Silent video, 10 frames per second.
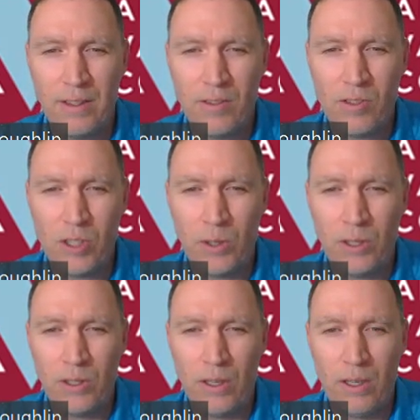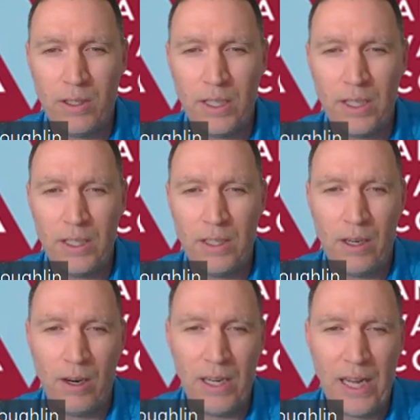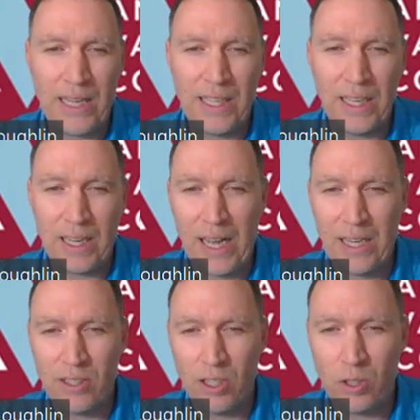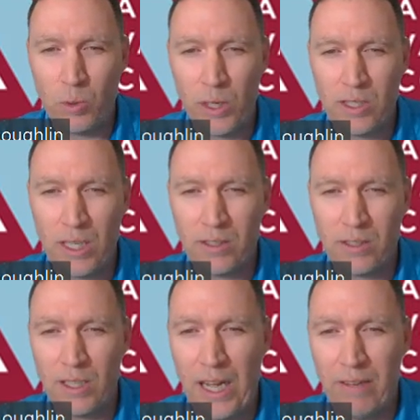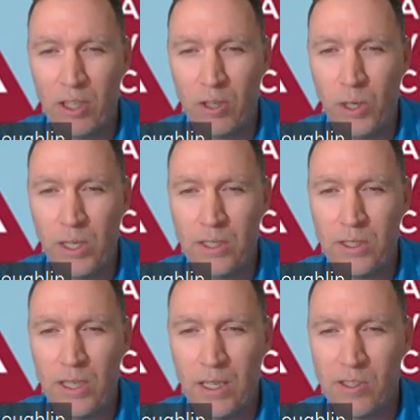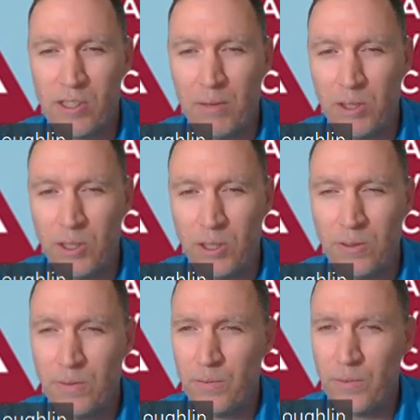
So on our last day of class on the 26th, you'll have a quiz and assignment due